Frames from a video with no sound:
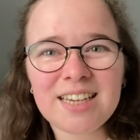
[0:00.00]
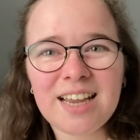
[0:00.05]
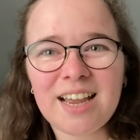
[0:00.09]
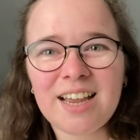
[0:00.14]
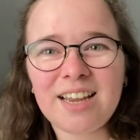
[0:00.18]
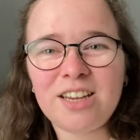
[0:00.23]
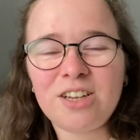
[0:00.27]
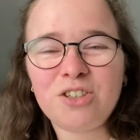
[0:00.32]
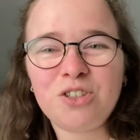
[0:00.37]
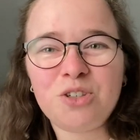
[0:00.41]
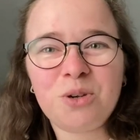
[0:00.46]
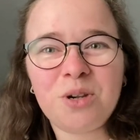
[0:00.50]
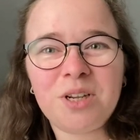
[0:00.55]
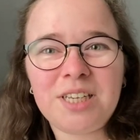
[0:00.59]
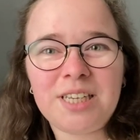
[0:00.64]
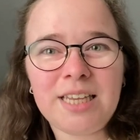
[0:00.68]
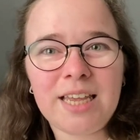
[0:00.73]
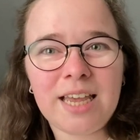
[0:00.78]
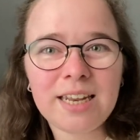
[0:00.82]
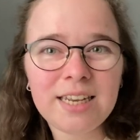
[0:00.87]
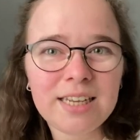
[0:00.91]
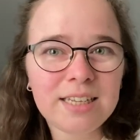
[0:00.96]
I enjoyed
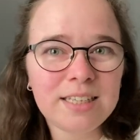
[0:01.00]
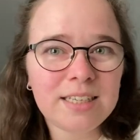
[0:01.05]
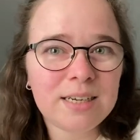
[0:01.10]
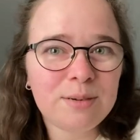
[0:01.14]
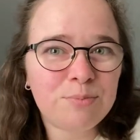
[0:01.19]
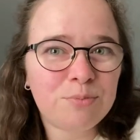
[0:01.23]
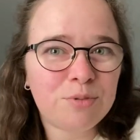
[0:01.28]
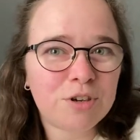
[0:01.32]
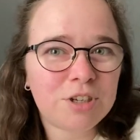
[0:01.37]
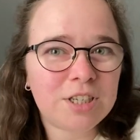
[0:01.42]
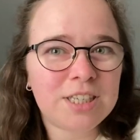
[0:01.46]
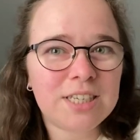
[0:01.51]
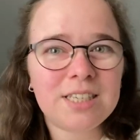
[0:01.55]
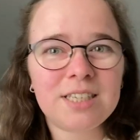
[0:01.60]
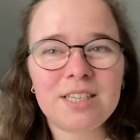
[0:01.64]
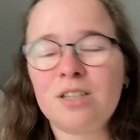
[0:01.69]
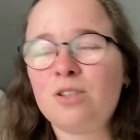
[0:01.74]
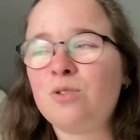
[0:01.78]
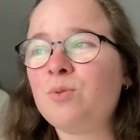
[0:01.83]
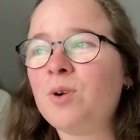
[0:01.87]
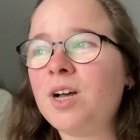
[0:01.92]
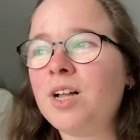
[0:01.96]
the editing process
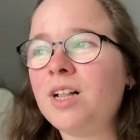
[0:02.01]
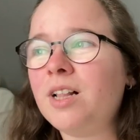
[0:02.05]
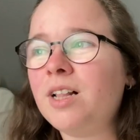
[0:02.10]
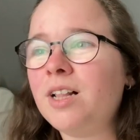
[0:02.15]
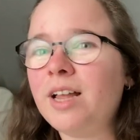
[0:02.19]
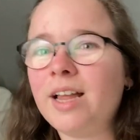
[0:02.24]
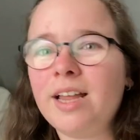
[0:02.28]
as well